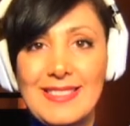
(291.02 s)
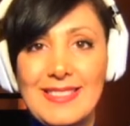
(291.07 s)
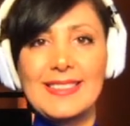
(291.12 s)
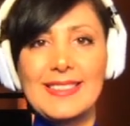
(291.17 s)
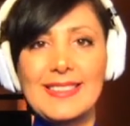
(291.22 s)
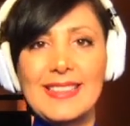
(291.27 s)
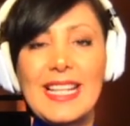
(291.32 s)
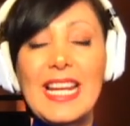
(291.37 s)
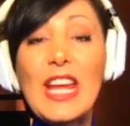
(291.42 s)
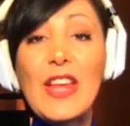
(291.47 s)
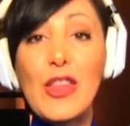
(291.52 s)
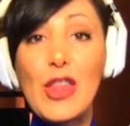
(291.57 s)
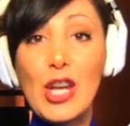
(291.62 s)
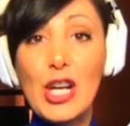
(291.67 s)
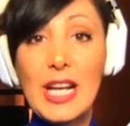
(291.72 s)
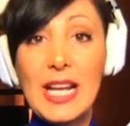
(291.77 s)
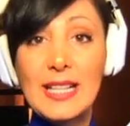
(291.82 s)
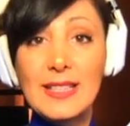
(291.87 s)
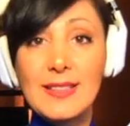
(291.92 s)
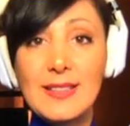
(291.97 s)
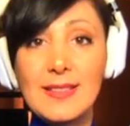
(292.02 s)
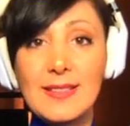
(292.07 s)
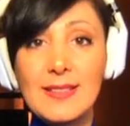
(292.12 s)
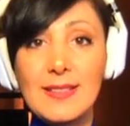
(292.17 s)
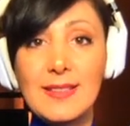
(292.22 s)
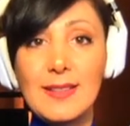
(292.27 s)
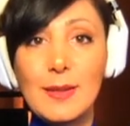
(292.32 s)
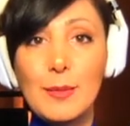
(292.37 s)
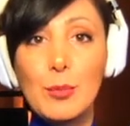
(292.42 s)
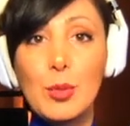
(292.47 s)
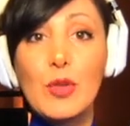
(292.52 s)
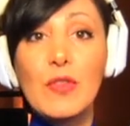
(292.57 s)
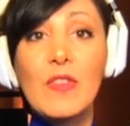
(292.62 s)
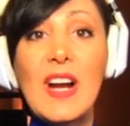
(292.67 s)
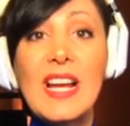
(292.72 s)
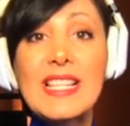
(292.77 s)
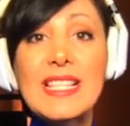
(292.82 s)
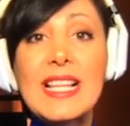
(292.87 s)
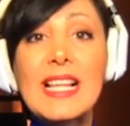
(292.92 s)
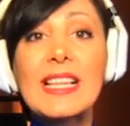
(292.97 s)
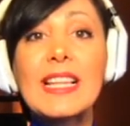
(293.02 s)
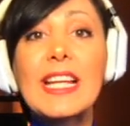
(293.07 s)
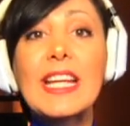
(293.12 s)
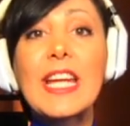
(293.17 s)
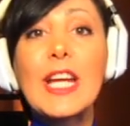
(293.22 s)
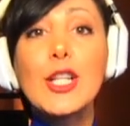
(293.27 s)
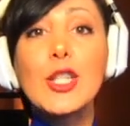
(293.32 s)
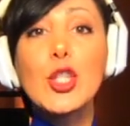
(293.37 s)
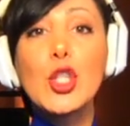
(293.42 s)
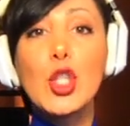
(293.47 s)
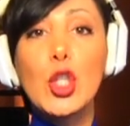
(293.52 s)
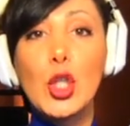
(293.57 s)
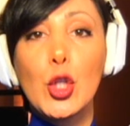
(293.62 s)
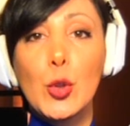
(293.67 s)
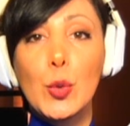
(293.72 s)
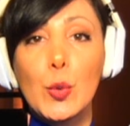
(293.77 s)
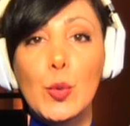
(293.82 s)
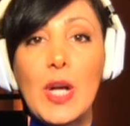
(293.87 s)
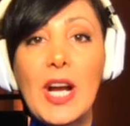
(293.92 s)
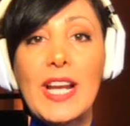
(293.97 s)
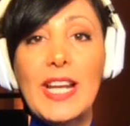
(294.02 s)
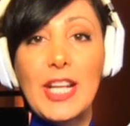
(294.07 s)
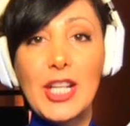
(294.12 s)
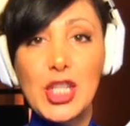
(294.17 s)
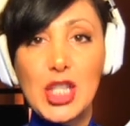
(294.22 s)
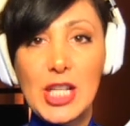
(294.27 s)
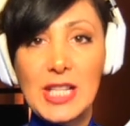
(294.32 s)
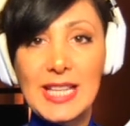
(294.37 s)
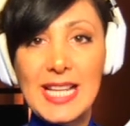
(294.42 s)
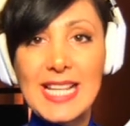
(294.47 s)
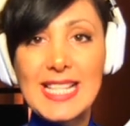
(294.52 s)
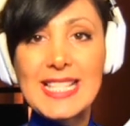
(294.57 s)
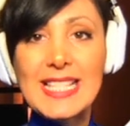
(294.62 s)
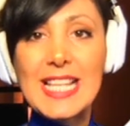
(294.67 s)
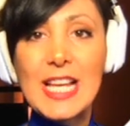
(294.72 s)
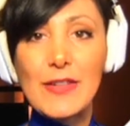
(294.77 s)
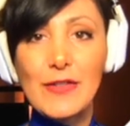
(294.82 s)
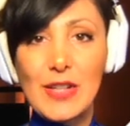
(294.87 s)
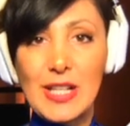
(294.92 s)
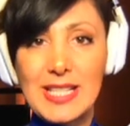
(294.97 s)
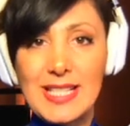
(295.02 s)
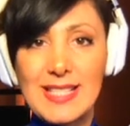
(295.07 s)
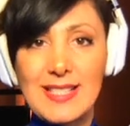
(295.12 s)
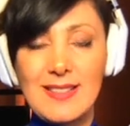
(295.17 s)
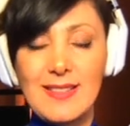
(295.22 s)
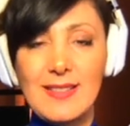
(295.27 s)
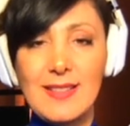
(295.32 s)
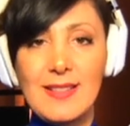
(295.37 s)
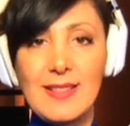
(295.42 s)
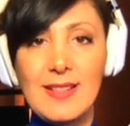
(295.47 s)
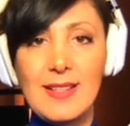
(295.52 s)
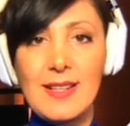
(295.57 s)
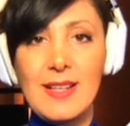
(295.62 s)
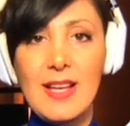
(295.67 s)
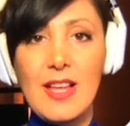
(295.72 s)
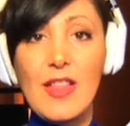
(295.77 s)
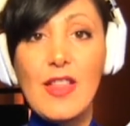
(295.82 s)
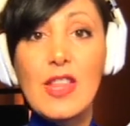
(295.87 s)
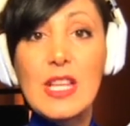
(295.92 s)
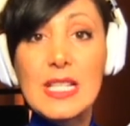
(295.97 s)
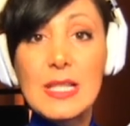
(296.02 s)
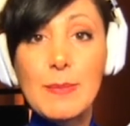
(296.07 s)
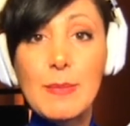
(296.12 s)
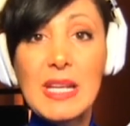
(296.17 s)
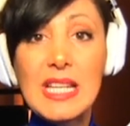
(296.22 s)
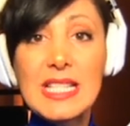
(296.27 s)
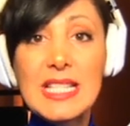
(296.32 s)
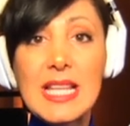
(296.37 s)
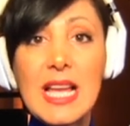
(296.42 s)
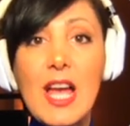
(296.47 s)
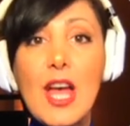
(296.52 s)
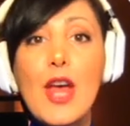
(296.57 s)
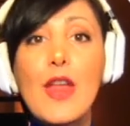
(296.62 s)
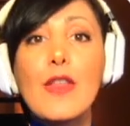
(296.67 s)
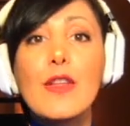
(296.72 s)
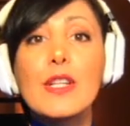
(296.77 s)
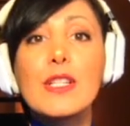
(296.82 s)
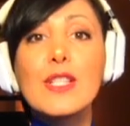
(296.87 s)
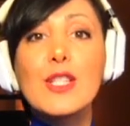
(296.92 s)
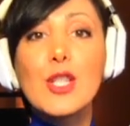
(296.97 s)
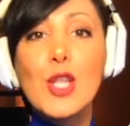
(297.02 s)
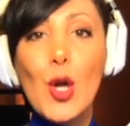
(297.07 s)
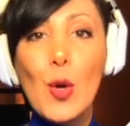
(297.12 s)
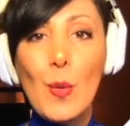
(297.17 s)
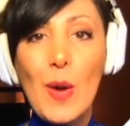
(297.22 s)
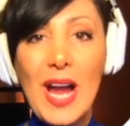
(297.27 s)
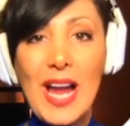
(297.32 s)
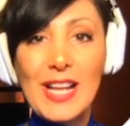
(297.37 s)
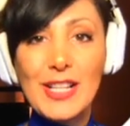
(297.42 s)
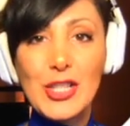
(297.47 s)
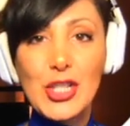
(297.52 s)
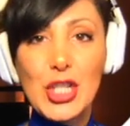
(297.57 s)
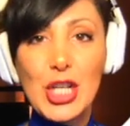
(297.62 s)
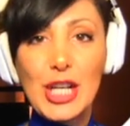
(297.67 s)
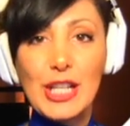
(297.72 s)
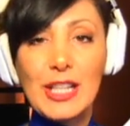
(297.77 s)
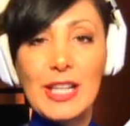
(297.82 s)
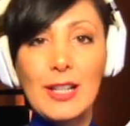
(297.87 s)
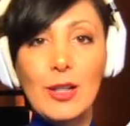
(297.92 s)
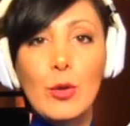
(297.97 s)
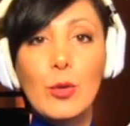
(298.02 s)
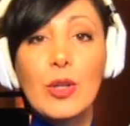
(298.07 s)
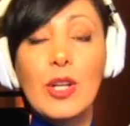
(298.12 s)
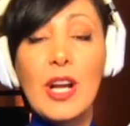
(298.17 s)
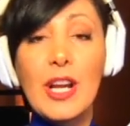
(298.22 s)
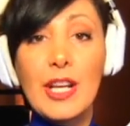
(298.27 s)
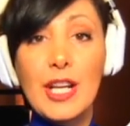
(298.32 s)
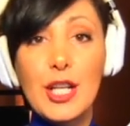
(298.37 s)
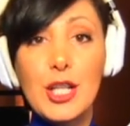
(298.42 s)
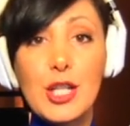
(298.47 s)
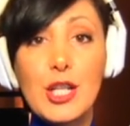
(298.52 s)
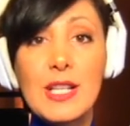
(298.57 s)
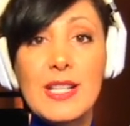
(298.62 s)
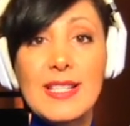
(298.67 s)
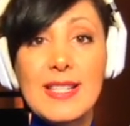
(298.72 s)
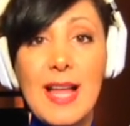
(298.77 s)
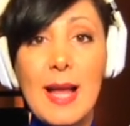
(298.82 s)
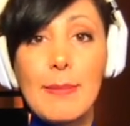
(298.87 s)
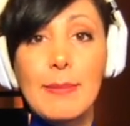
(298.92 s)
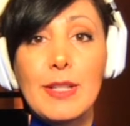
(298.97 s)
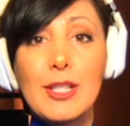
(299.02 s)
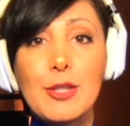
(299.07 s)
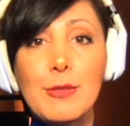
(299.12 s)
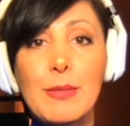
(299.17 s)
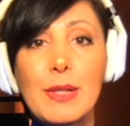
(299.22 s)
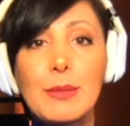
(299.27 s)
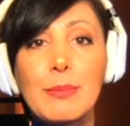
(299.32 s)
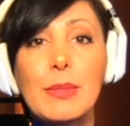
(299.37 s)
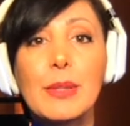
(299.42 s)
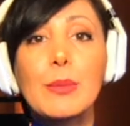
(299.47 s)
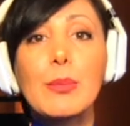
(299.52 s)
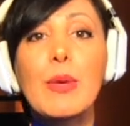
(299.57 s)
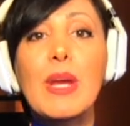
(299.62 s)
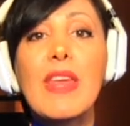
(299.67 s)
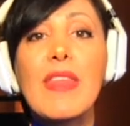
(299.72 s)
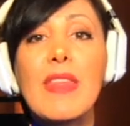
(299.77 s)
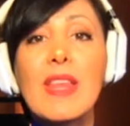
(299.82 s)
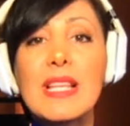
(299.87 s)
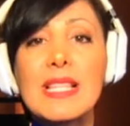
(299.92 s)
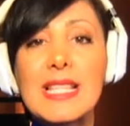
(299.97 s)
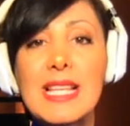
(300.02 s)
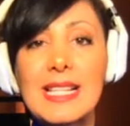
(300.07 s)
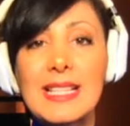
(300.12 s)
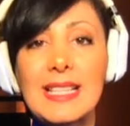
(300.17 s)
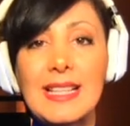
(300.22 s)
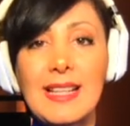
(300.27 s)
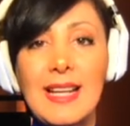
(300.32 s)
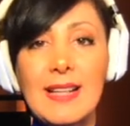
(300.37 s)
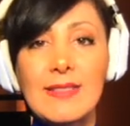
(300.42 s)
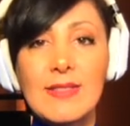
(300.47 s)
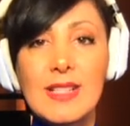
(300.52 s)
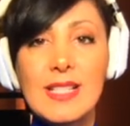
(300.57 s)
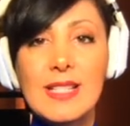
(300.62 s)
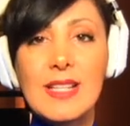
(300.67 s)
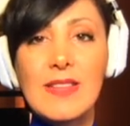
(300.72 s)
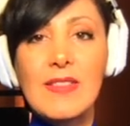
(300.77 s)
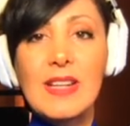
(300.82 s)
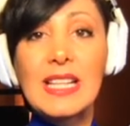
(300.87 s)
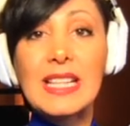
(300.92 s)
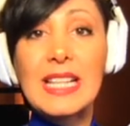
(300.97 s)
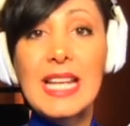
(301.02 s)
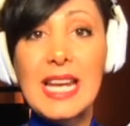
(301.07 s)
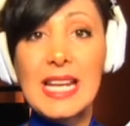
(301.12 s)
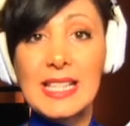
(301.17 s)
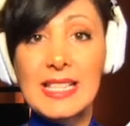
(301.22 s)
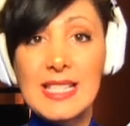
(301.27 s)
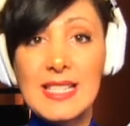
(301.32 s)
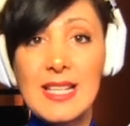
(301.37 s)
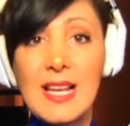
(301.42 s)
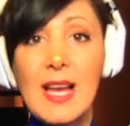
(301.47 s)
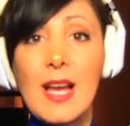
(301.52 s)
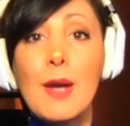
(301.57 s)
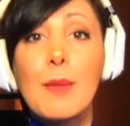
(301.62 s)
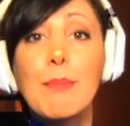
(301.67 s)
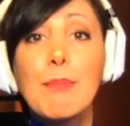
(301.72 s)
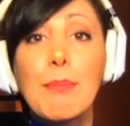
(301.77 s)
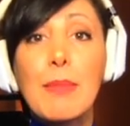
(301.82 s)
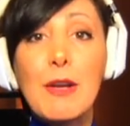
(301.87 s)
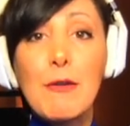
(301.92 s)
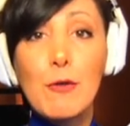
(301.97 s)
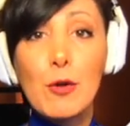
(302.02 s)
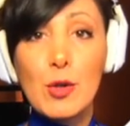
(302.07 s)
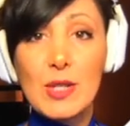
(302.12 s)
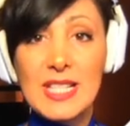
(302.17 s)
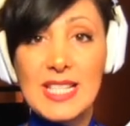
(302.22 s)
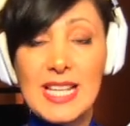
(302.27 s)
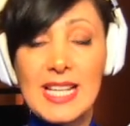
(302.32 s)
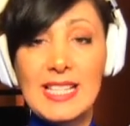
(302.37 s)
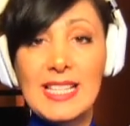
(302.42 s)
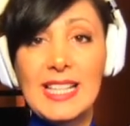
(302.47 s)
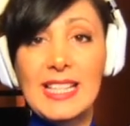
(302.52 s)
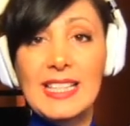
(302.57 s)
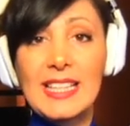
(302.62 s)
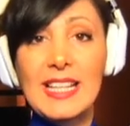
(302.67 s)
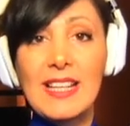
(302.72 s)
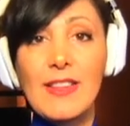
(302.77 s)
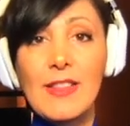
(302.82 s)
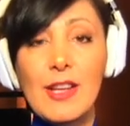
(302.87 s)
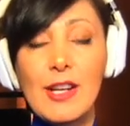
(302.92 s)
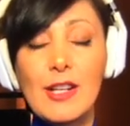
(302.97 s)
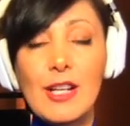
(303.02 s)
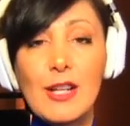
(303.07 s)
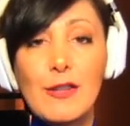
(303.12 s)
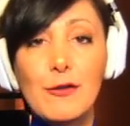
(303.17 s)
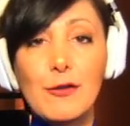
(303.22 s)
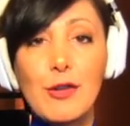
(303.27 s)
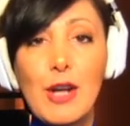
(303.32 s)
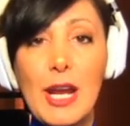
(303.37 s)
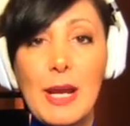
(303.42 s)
Ethernet provides a layer 2 connectionless service. This means there is no handshaking or connection establishment between the sending and receiving NICs before sending the Ethernet frame.